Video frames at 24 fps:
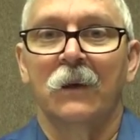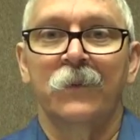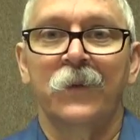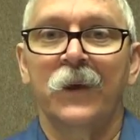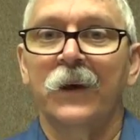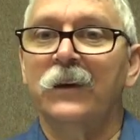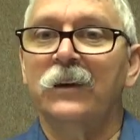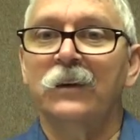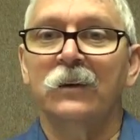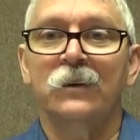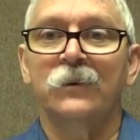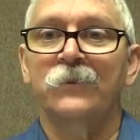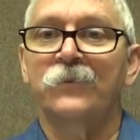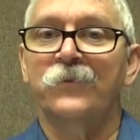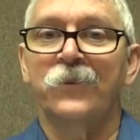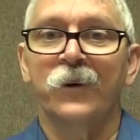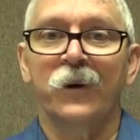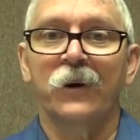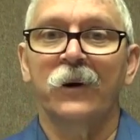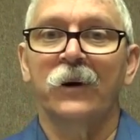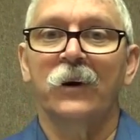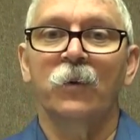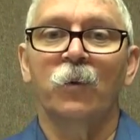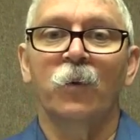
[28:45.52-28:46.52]
They could have
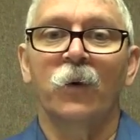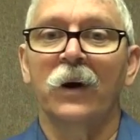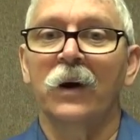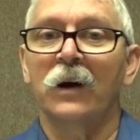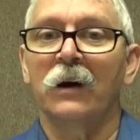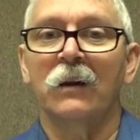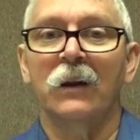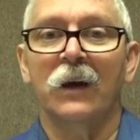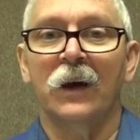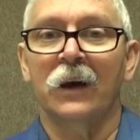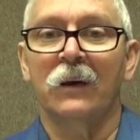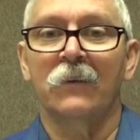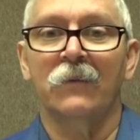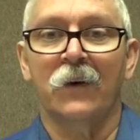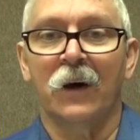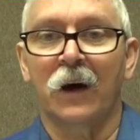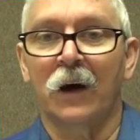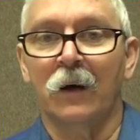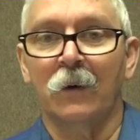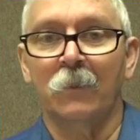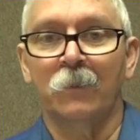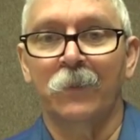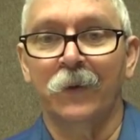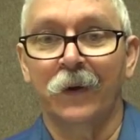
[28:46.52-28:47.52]
very well have
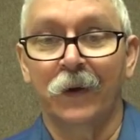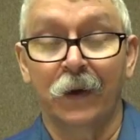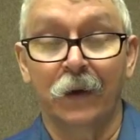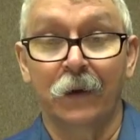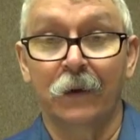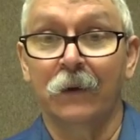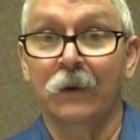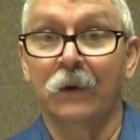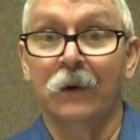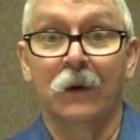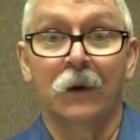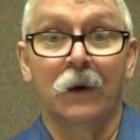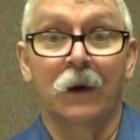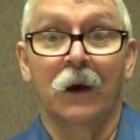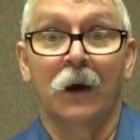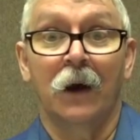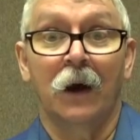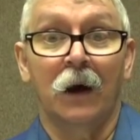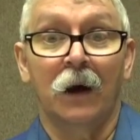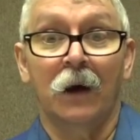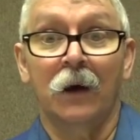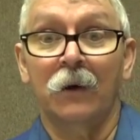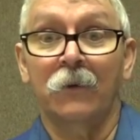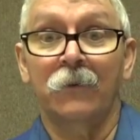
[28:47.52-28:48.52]
all been
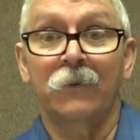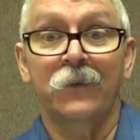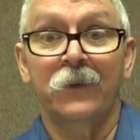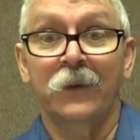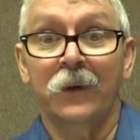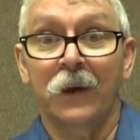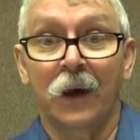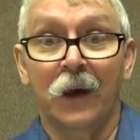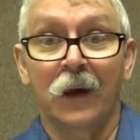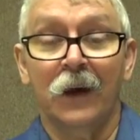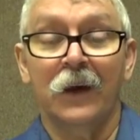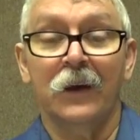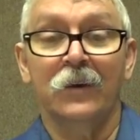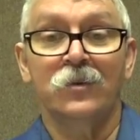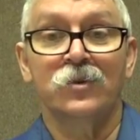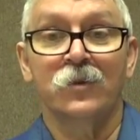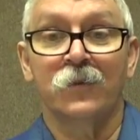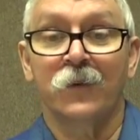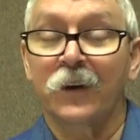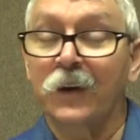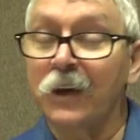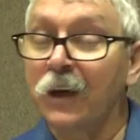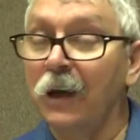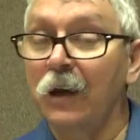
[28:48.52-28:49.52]
of the age
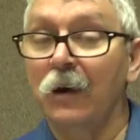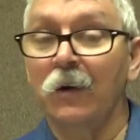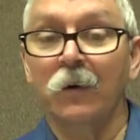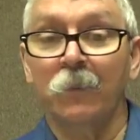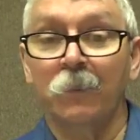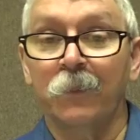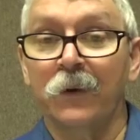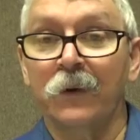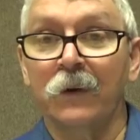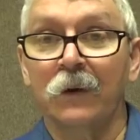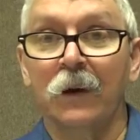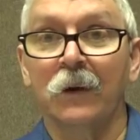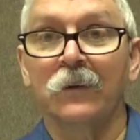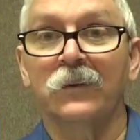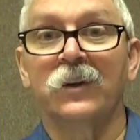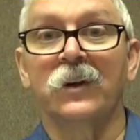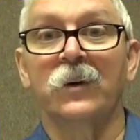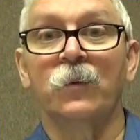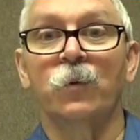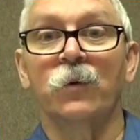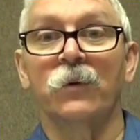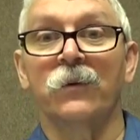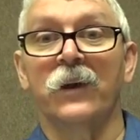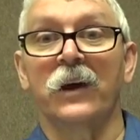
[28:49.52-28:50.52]
of accountability
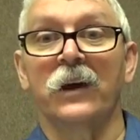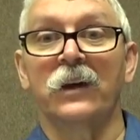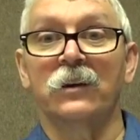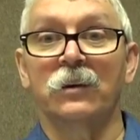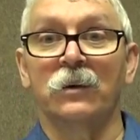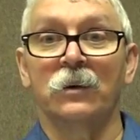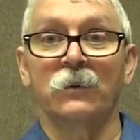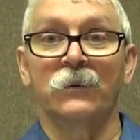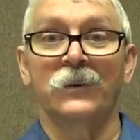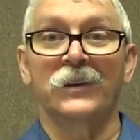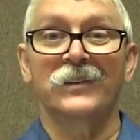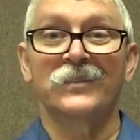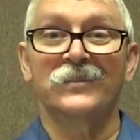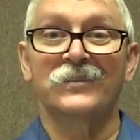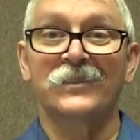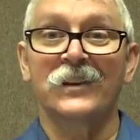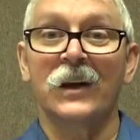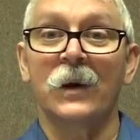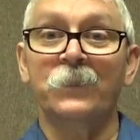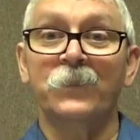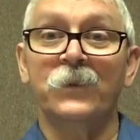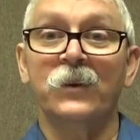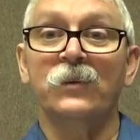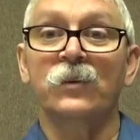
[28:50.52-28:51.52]
where they could have
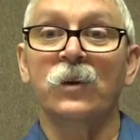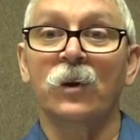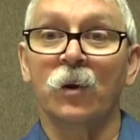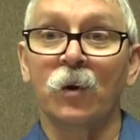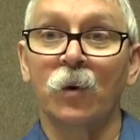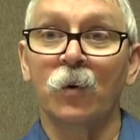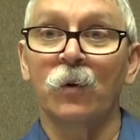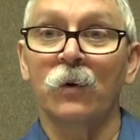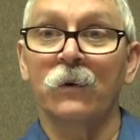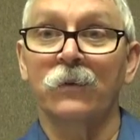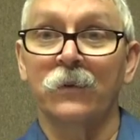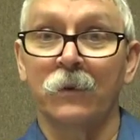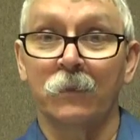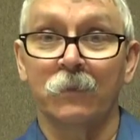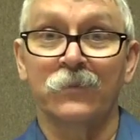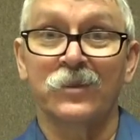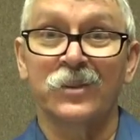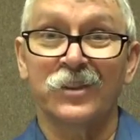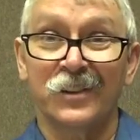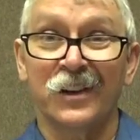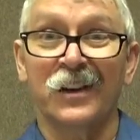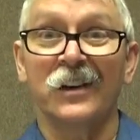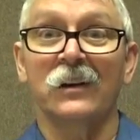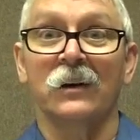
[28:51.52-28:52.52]
accepted the Lord
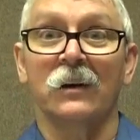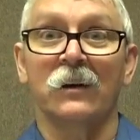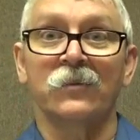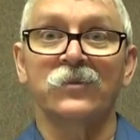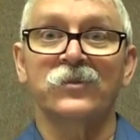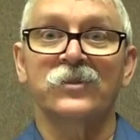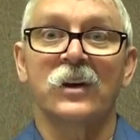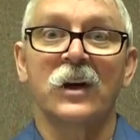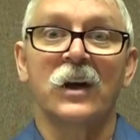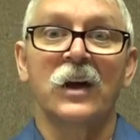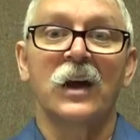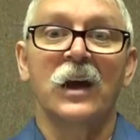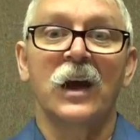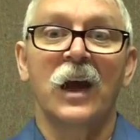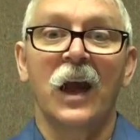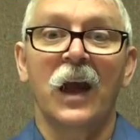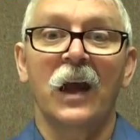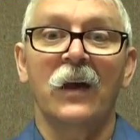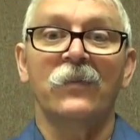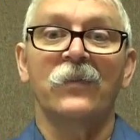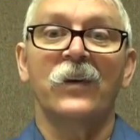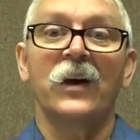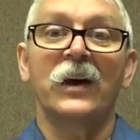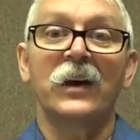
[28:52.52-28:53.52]
themselves
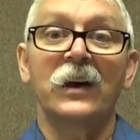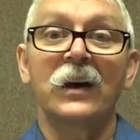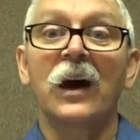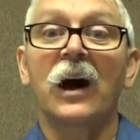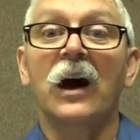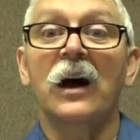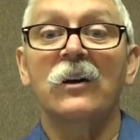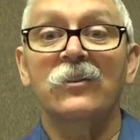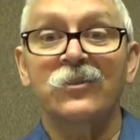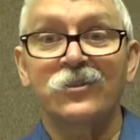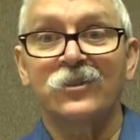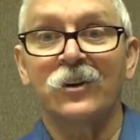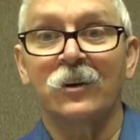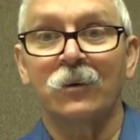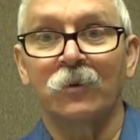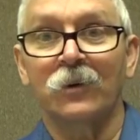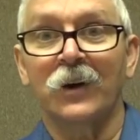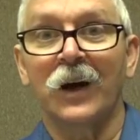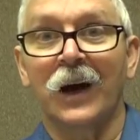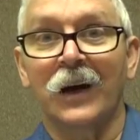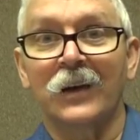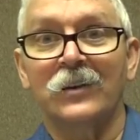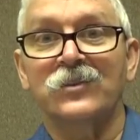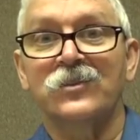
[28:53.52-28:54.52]
and they also
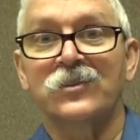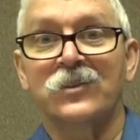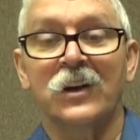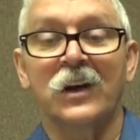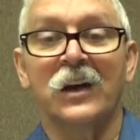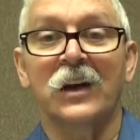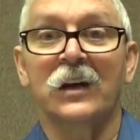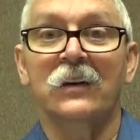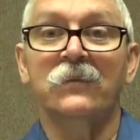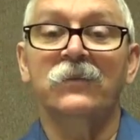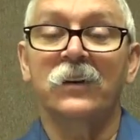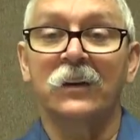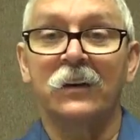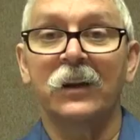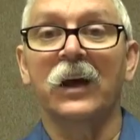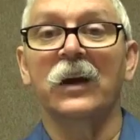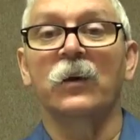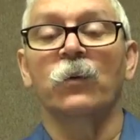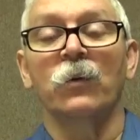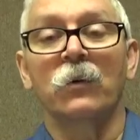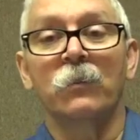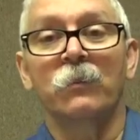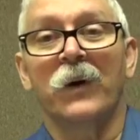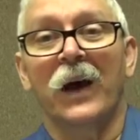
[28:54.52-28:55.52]
got saved and they
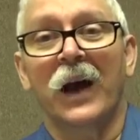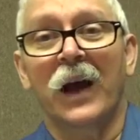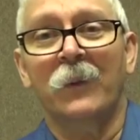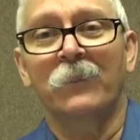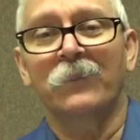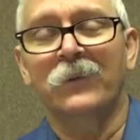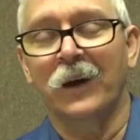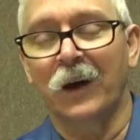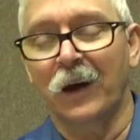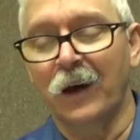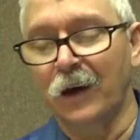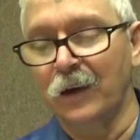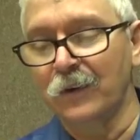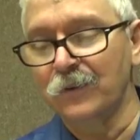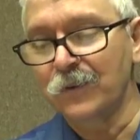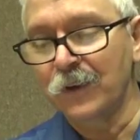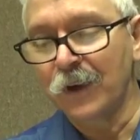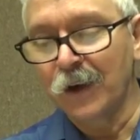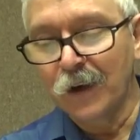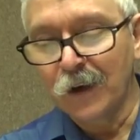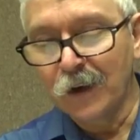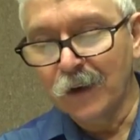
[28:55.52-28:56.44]
were baptized.